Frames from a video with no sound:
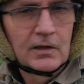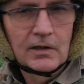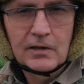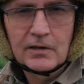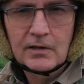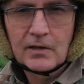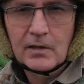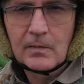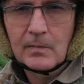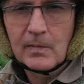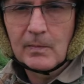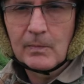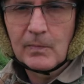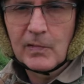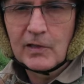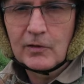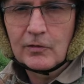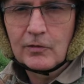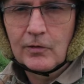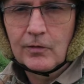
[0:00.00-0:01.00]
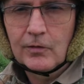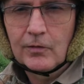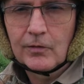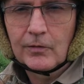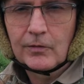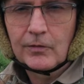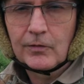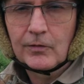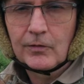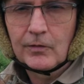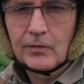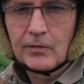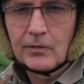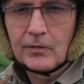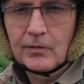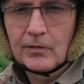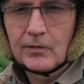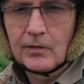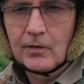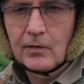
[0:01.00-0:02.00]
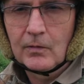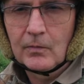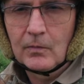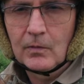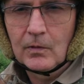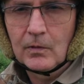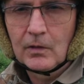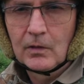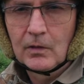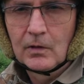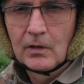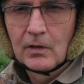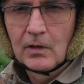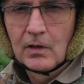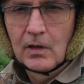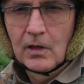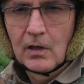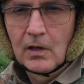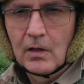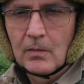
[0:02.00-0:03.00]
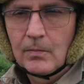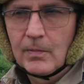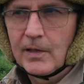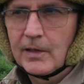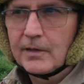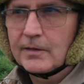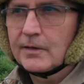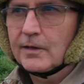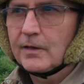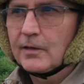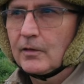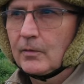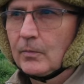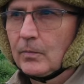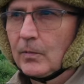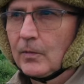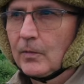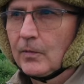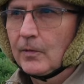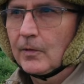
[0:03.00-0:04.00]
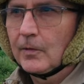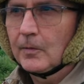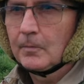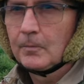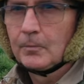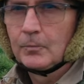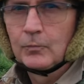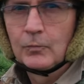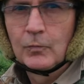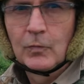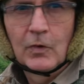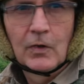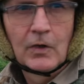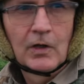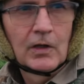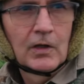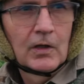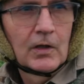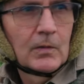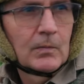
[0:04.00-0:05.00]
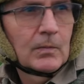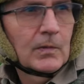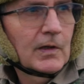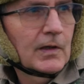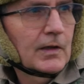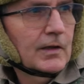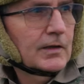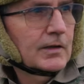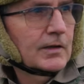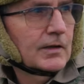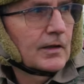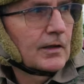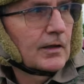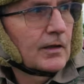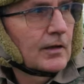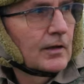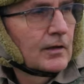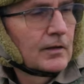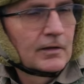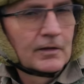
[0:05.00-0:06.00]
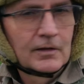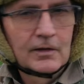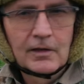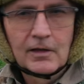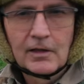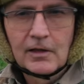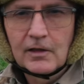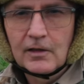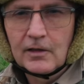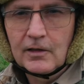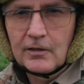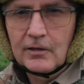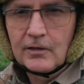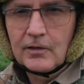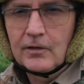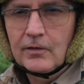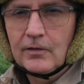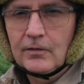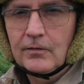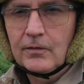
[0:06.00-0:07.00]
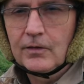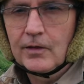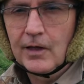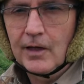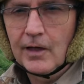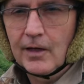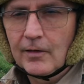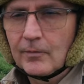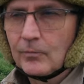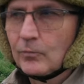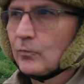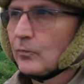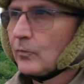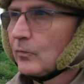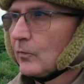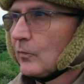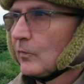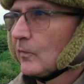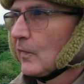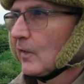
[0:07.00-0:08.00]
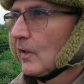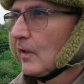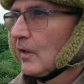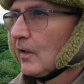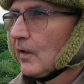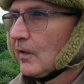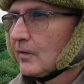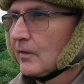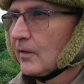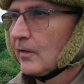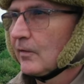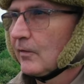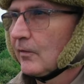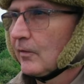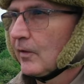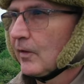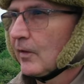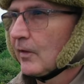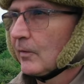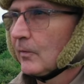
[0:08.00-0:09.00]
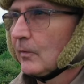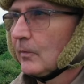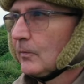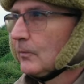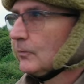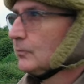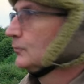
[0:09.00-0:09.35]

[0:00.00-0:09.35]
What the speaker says: it's going to be pitch dark soon, so I better say goodbye. But you do forget it is a night owl.